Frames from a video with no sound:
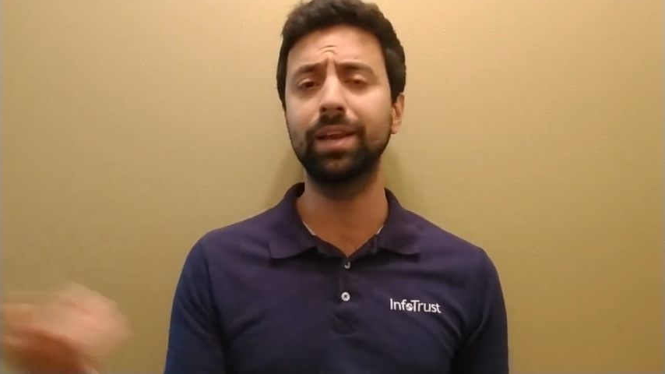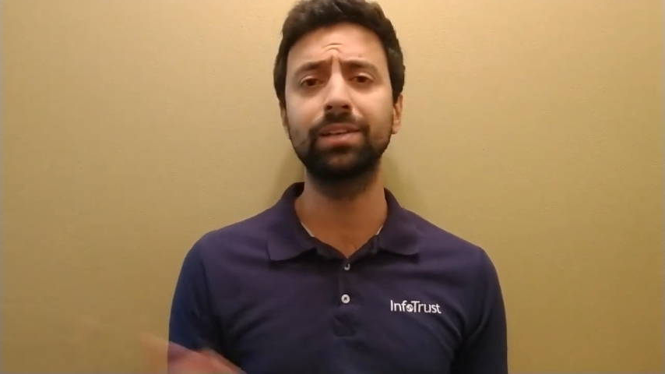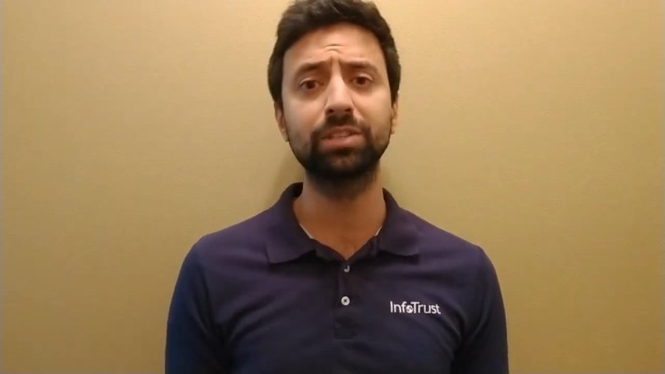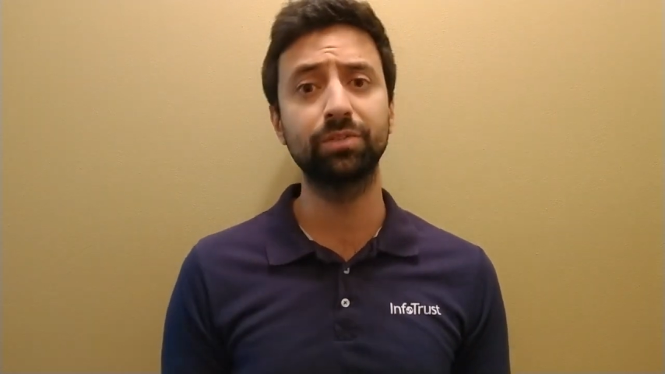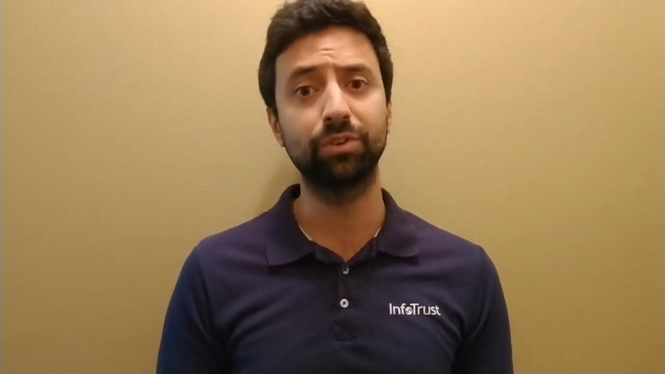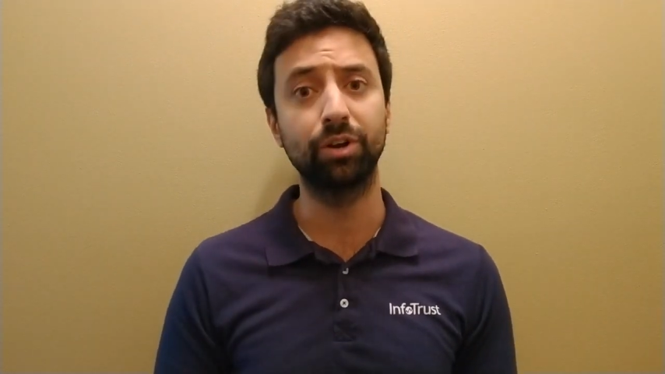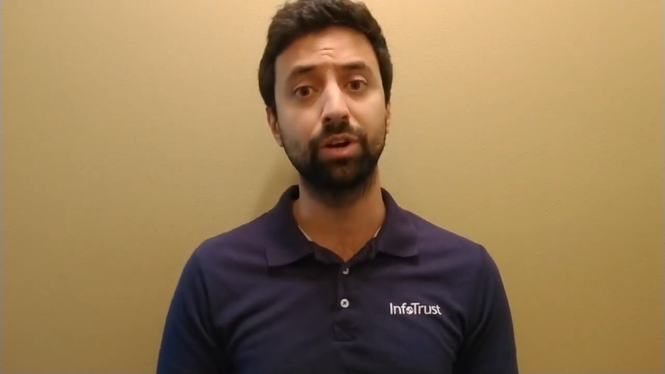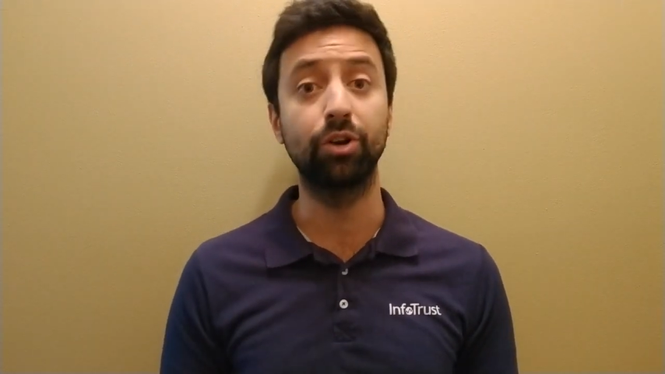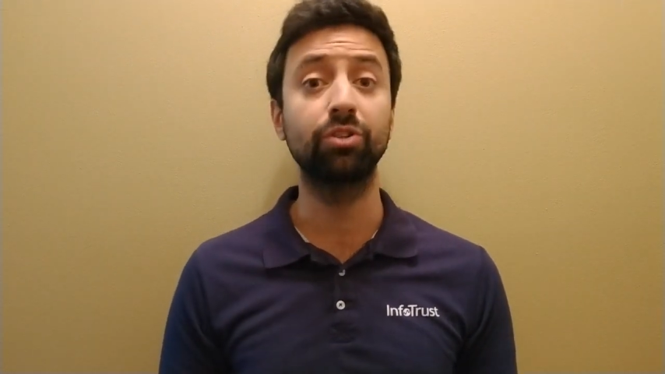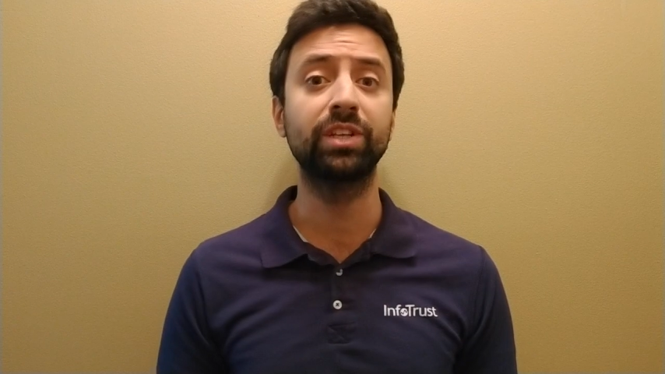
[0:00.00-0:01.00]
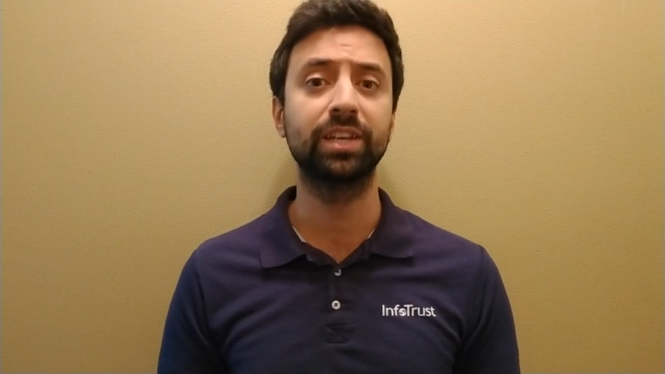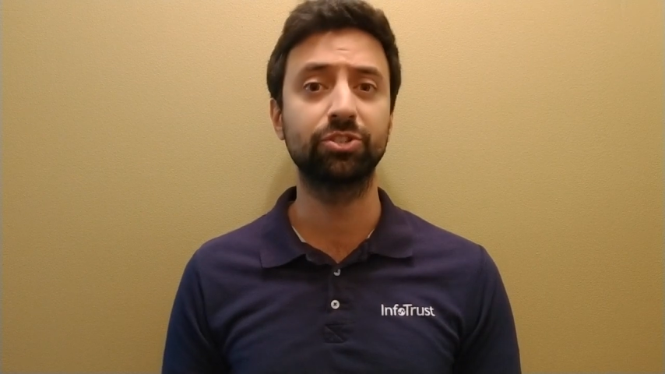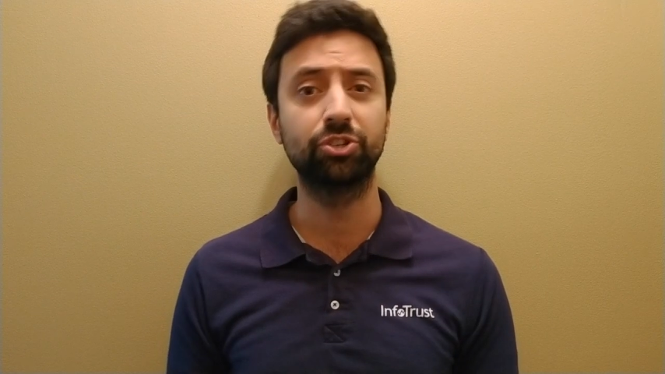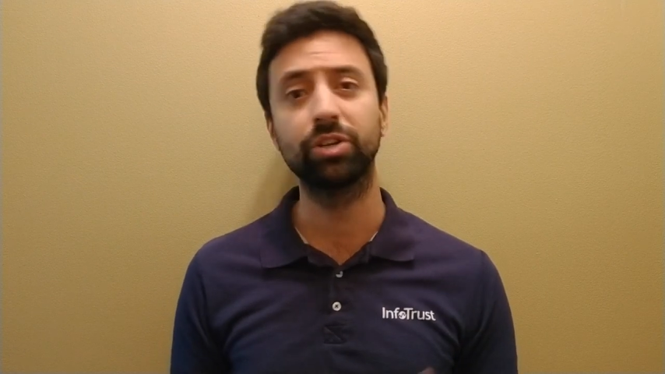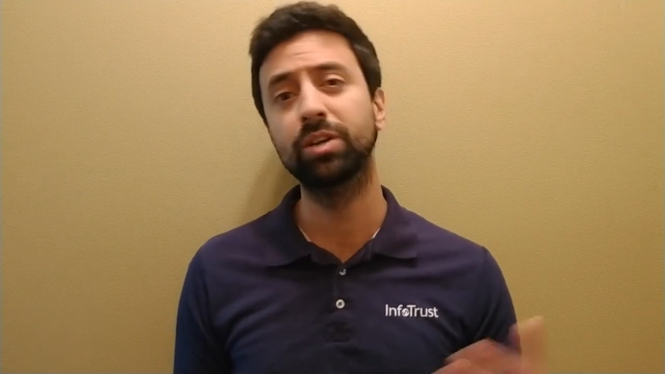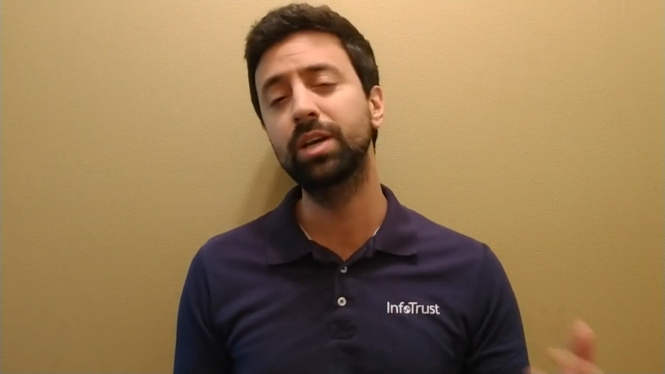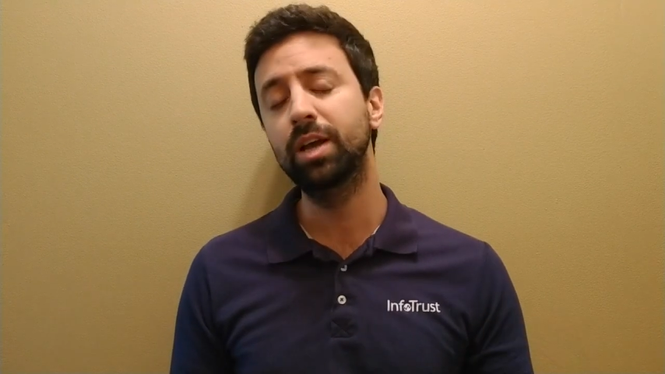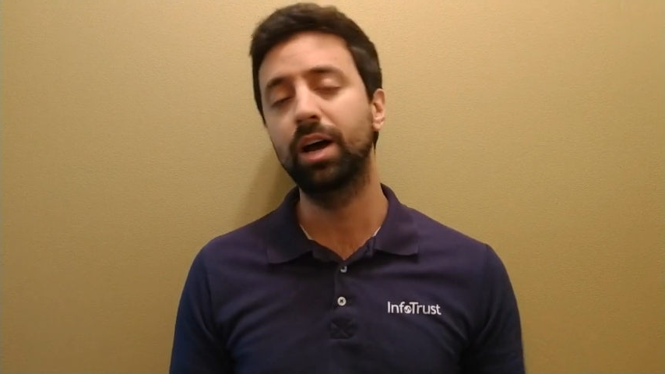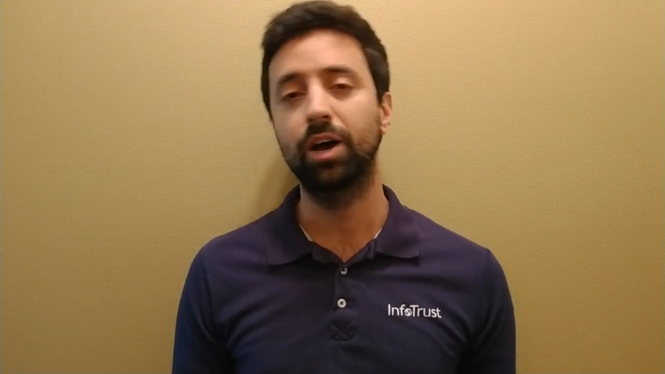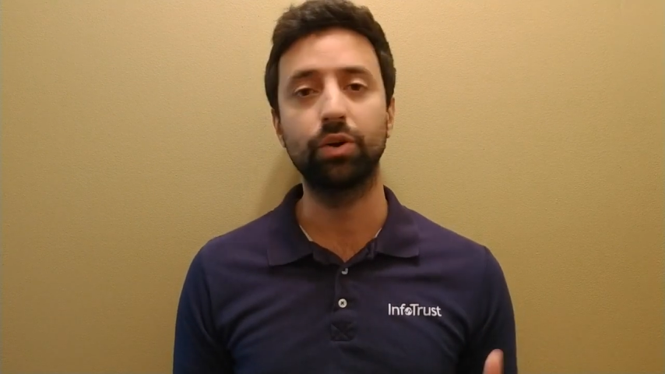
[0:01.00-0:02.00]
And as of uh, early next
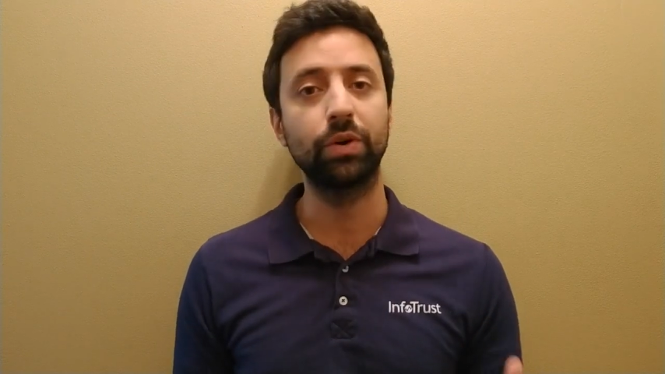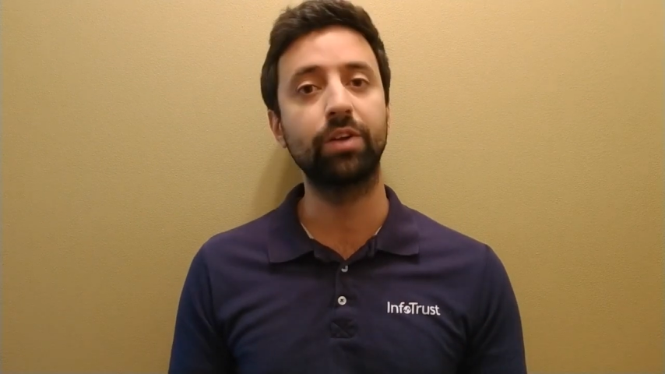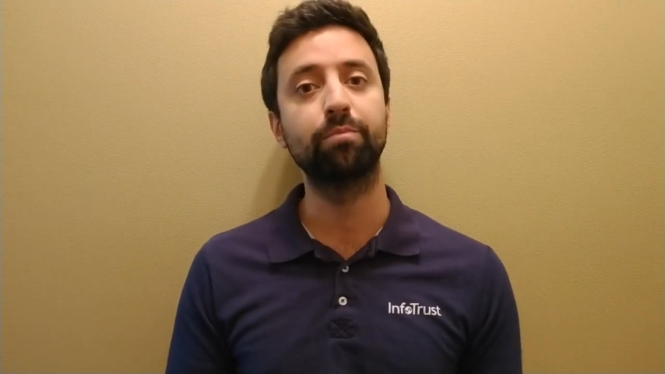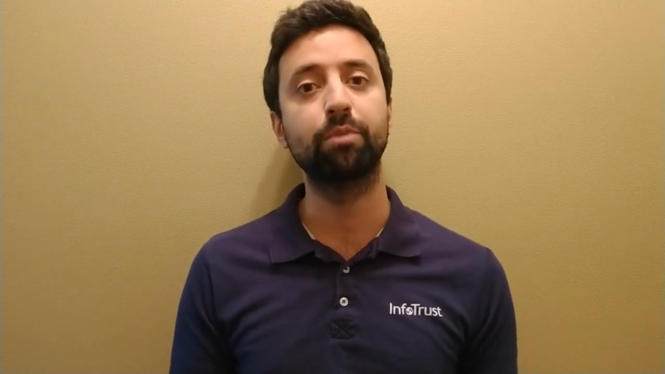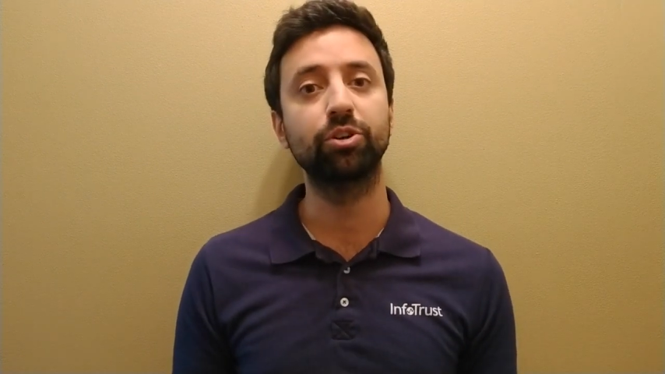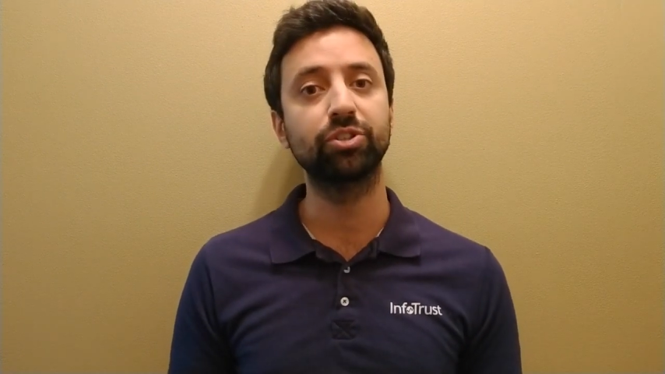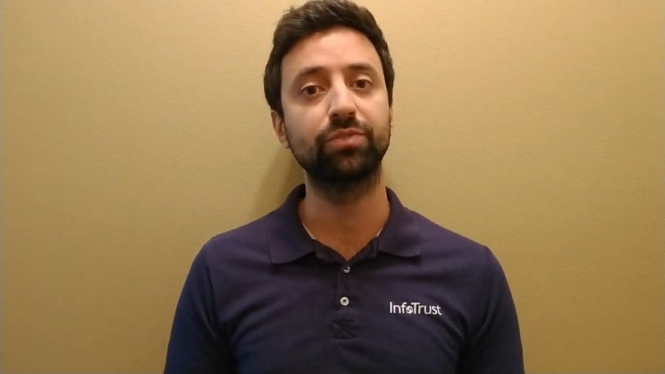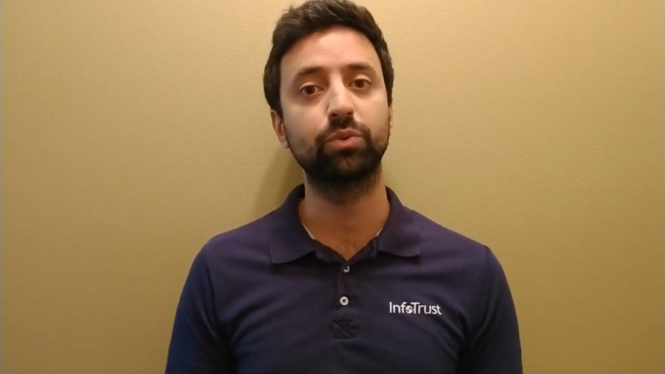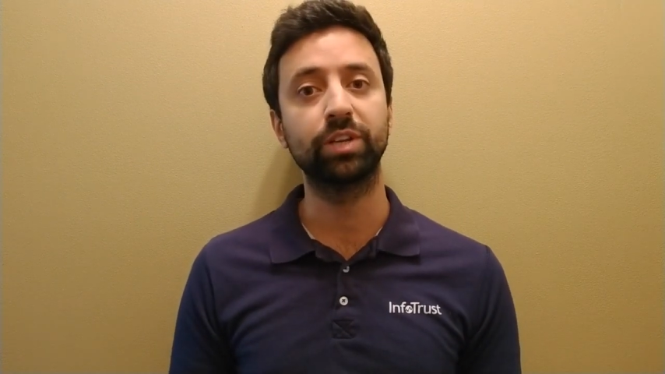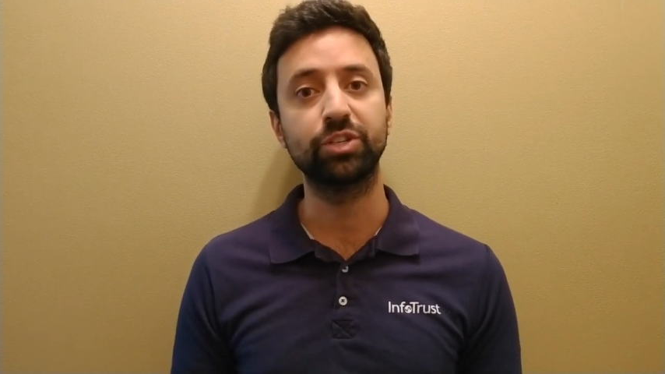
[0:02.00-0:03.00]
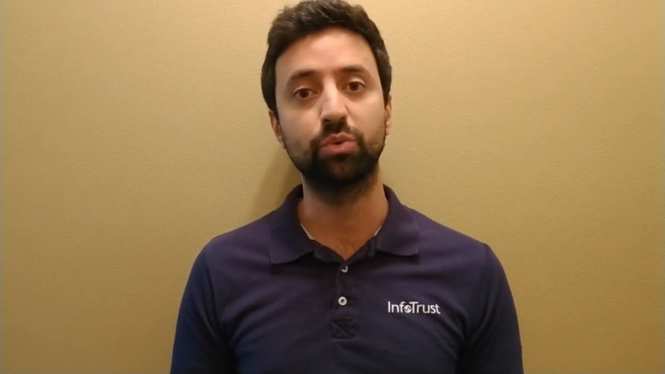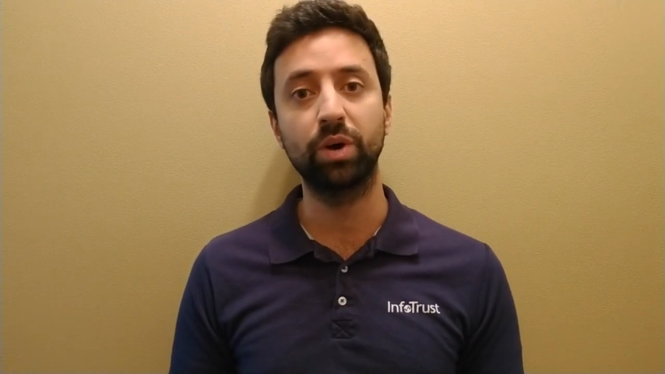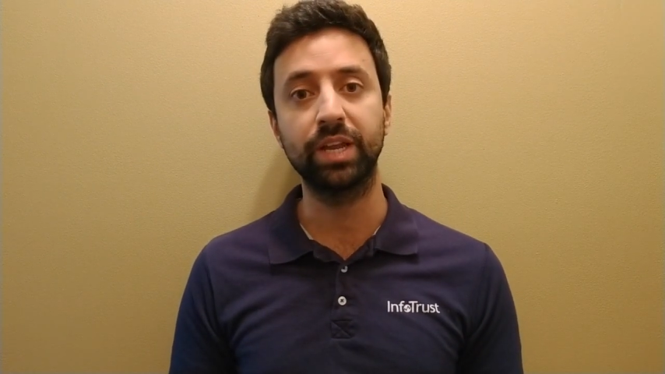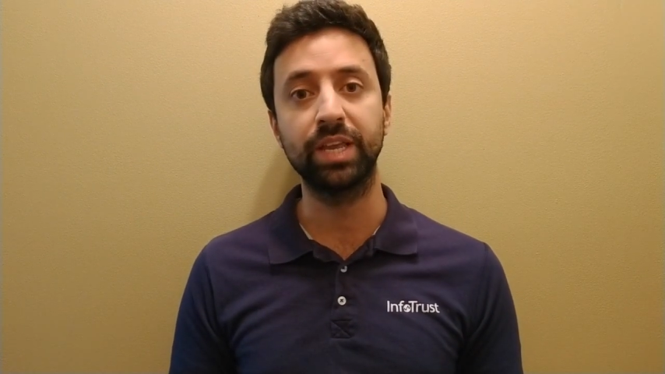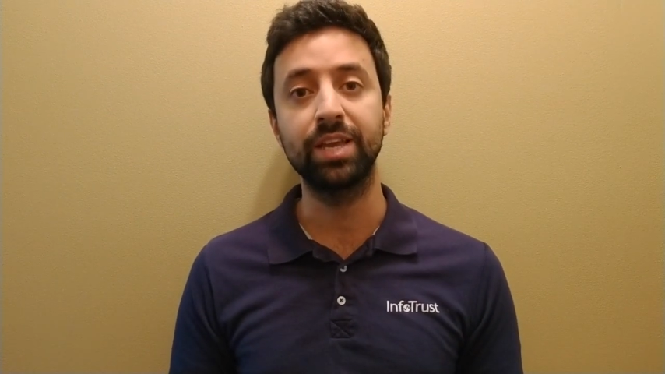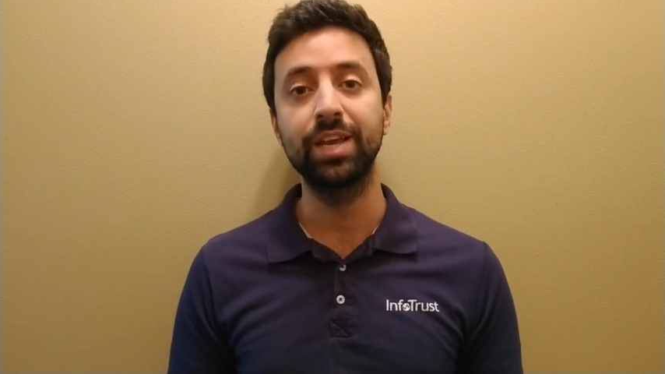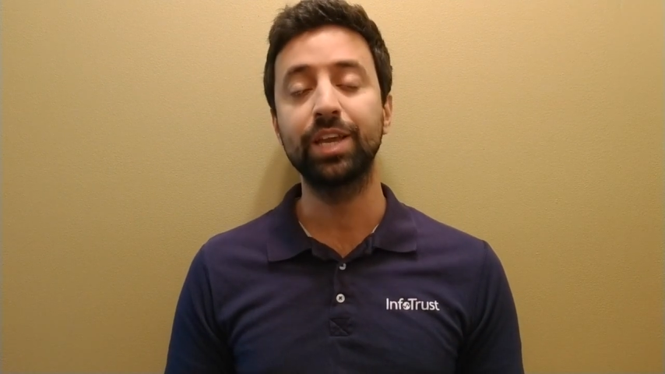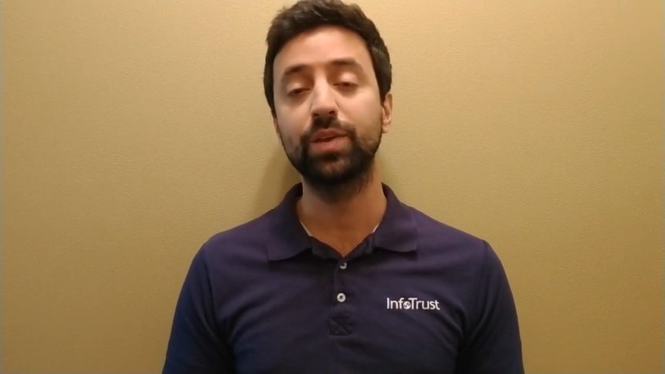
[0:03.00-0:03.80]
year, uh, around March of 2020,